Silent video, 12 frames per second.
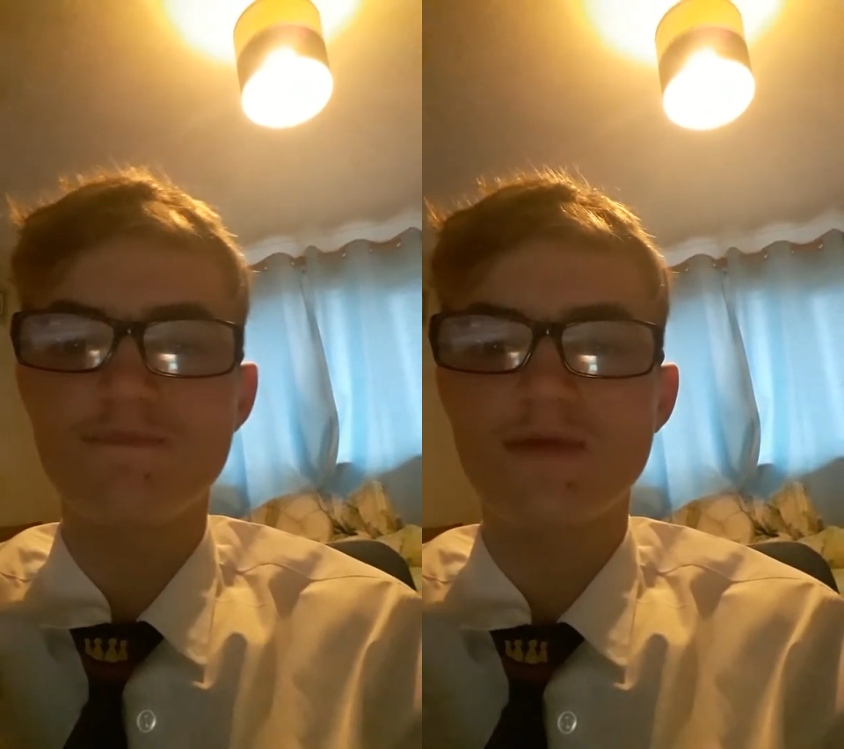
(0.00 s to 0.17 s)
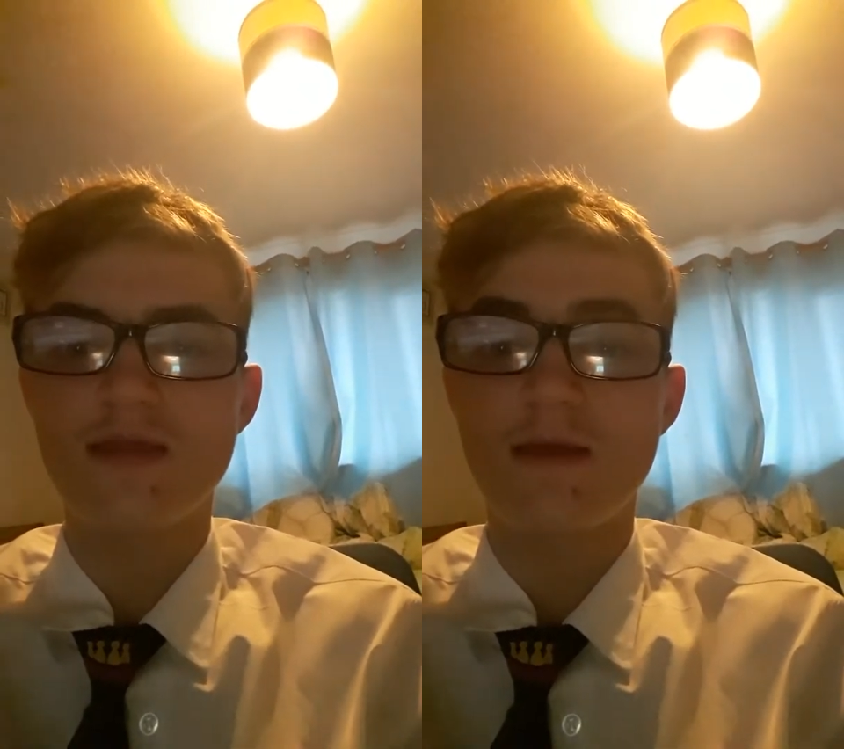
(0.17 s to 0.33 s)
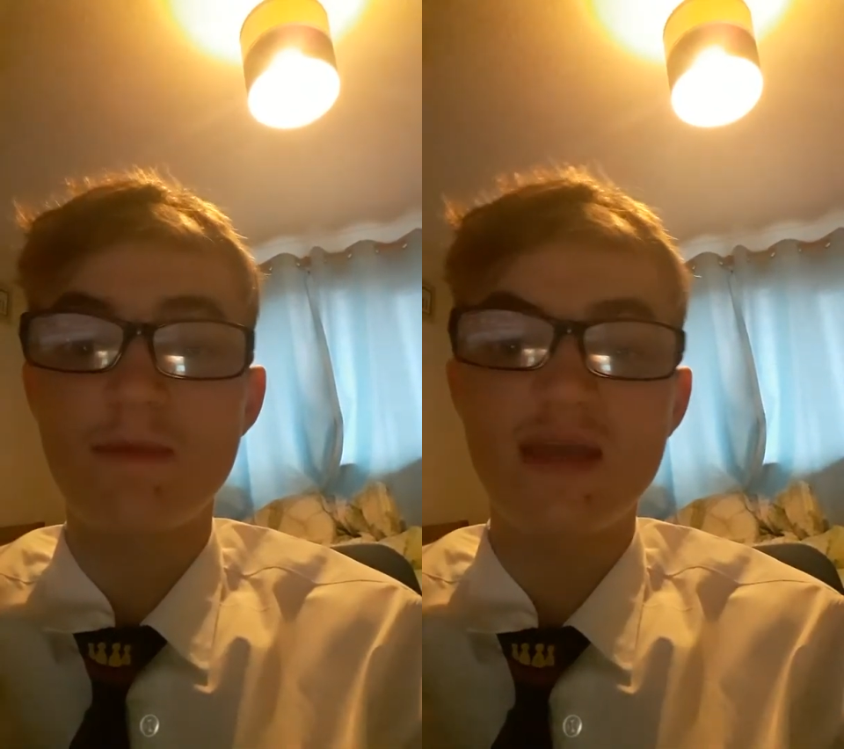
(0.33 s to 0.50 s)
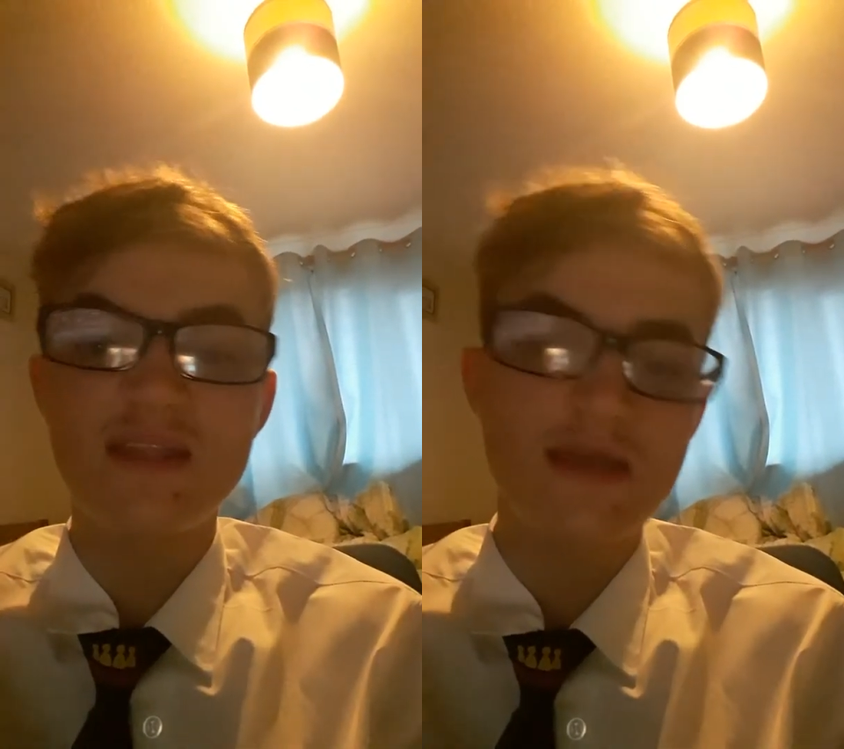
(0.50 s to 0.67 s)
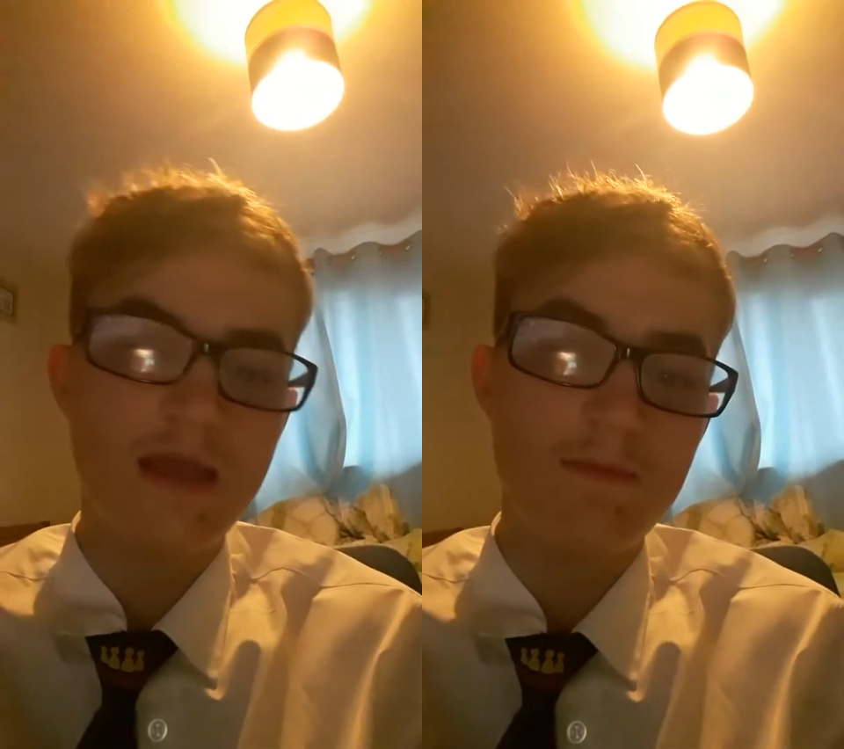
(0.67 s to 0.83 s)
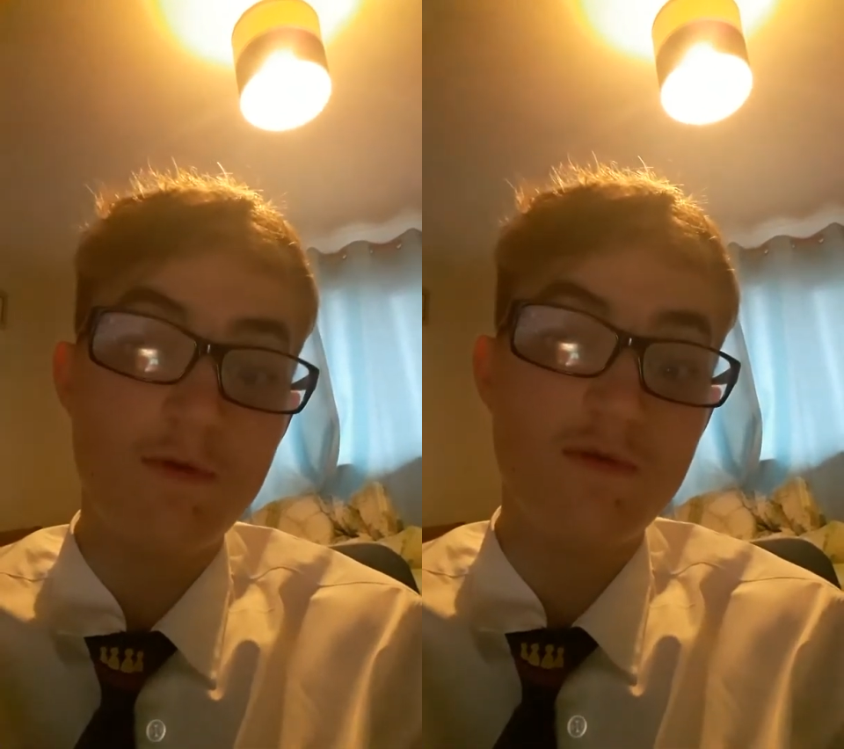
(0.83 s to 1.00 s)
And I might
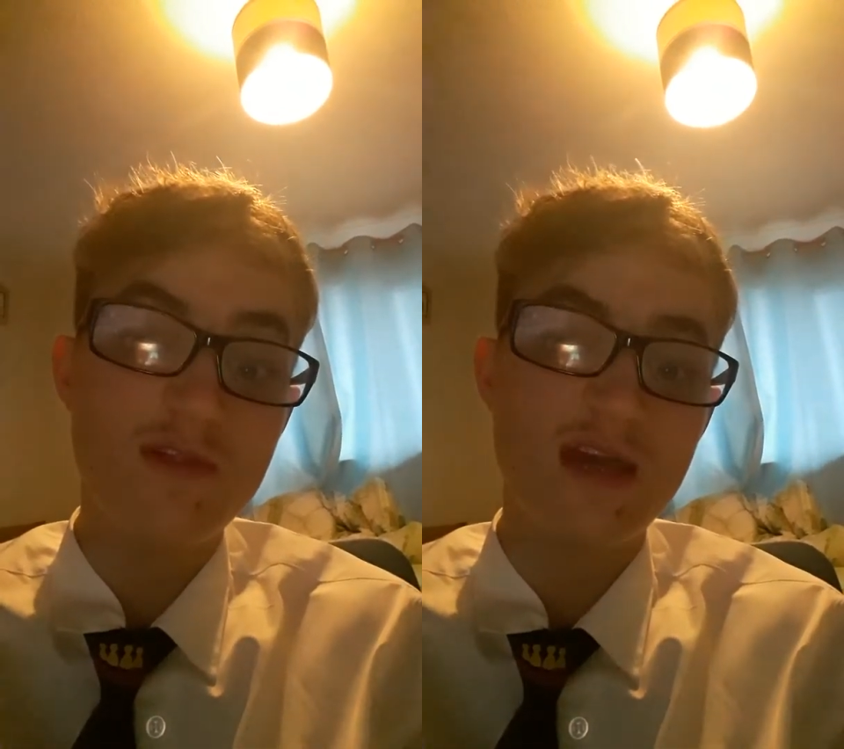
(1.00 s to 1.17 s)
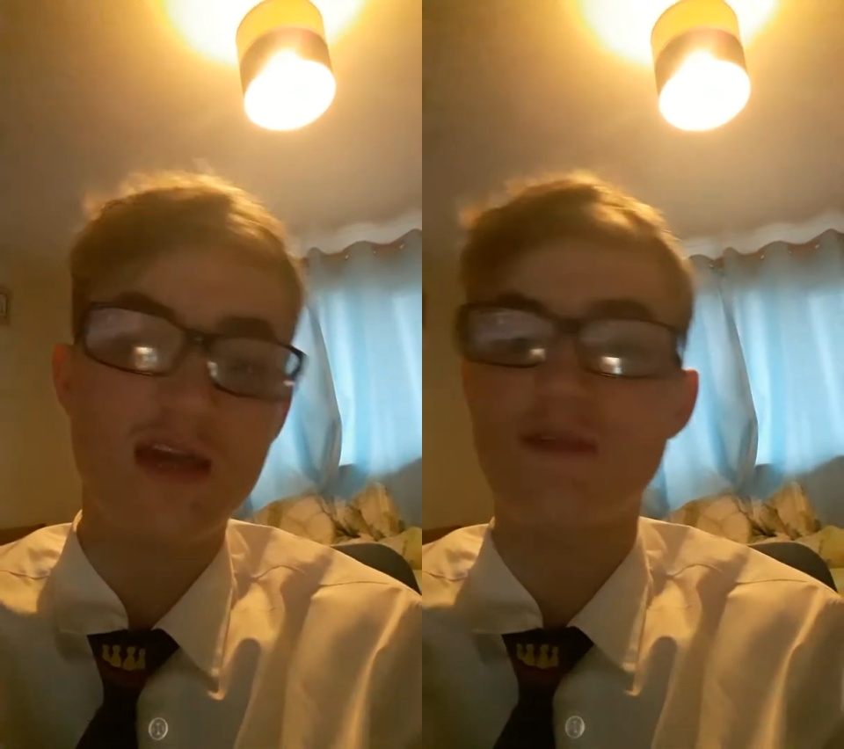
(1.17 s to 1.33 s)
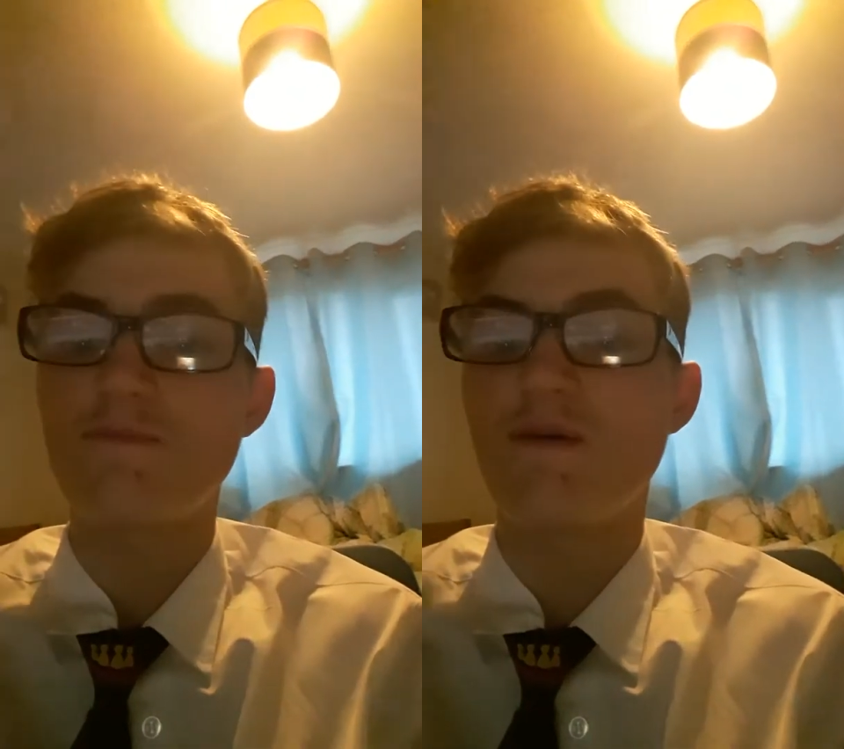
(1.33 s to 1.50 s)
take about 6